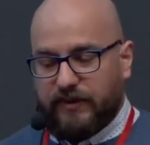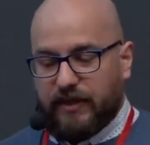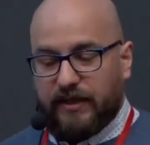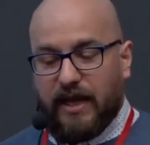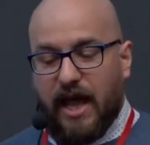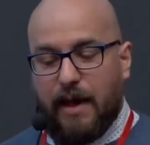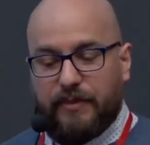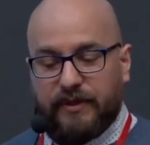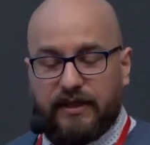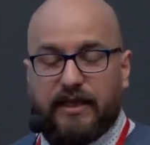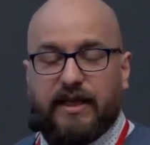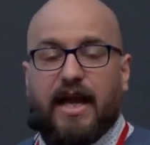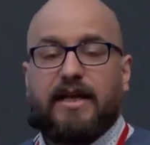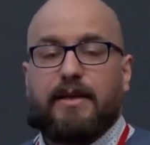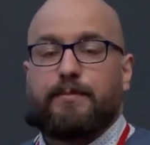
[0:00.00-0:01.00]
can happen at
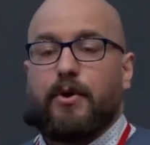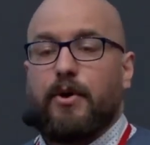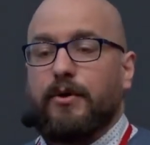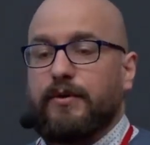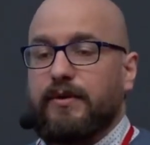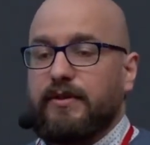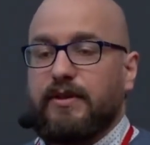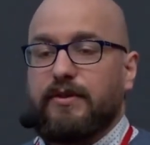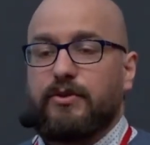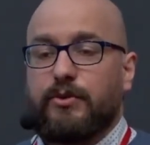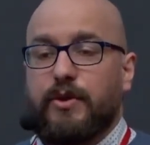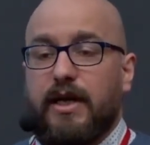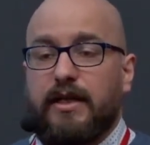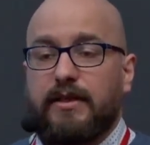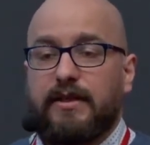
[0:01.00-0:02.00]
any point in a
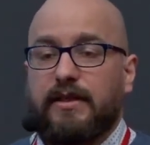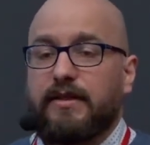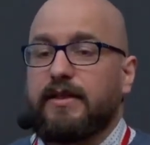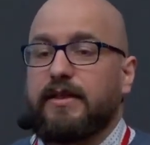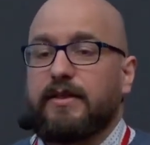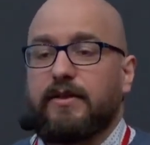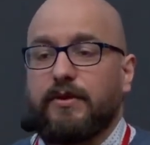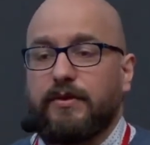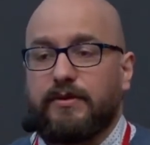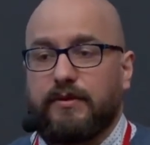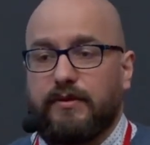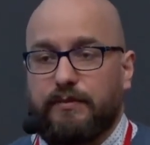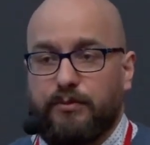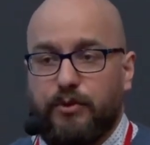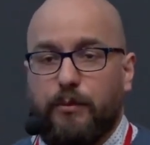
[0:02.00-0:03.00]
thread, and they don't
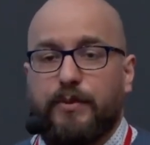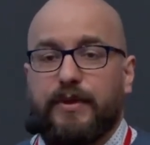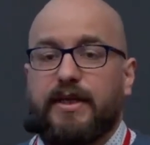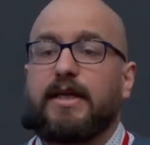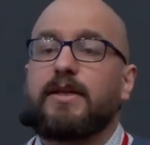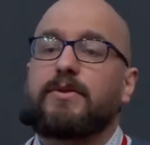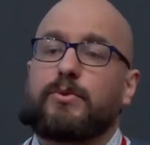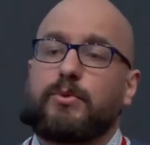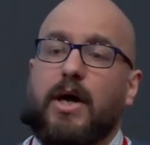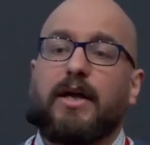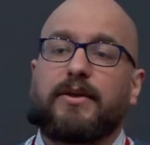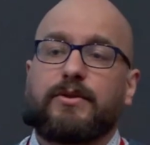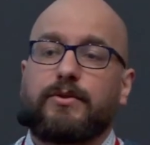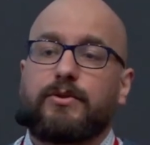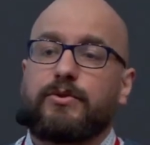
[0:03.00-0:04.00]
propagate to
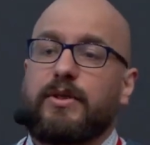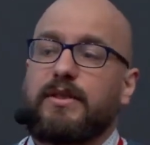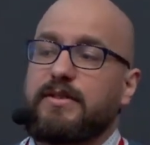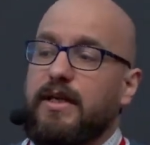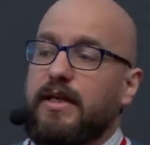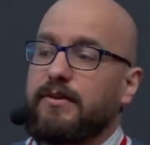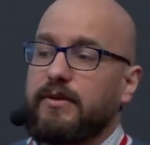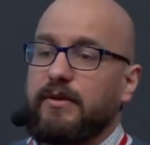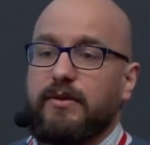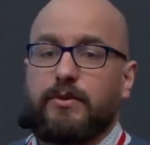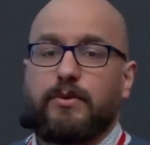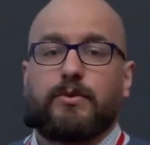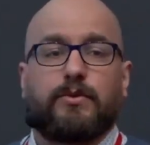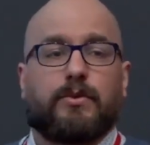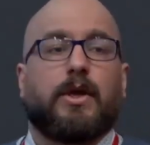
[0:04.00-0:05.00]
other threads until
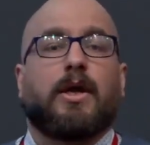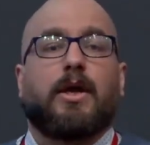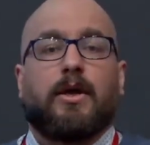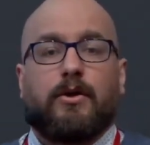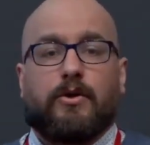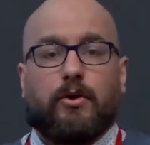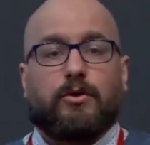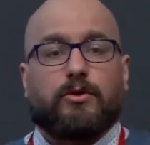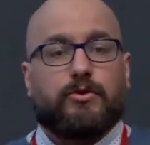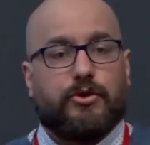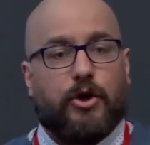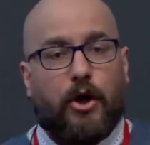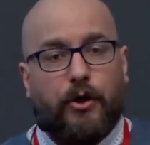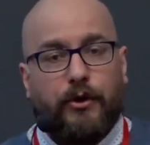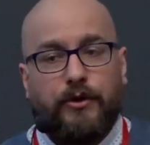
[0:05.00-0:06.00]
you call
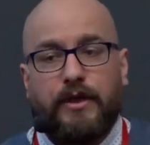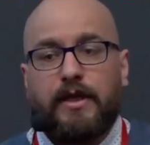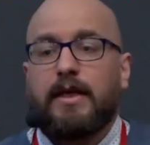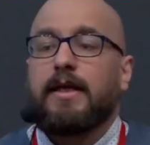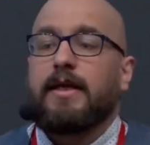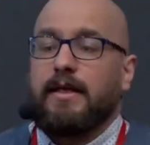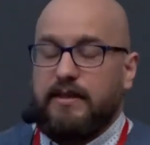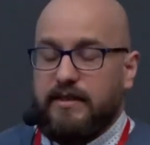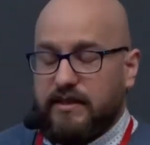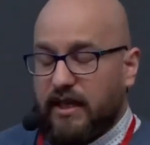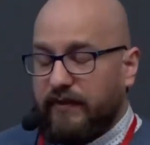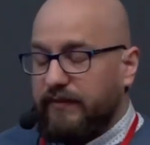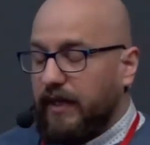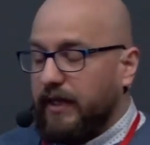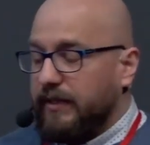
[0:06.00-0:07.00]
join and
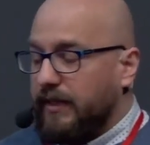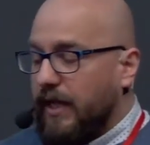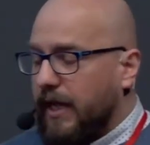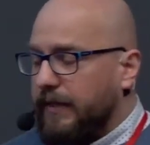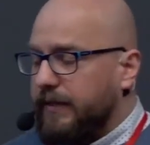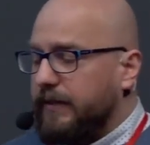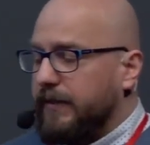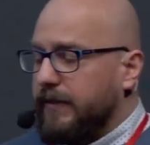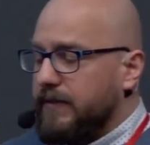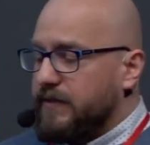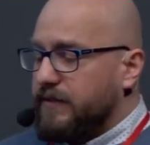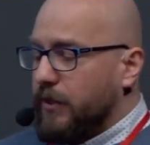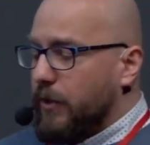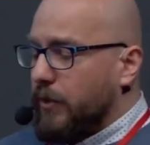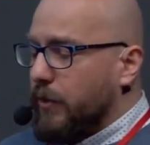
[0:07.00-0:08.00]
stuff like that.
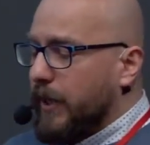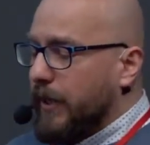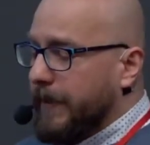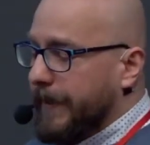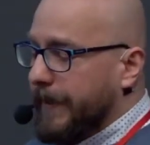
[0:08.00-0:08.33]
So,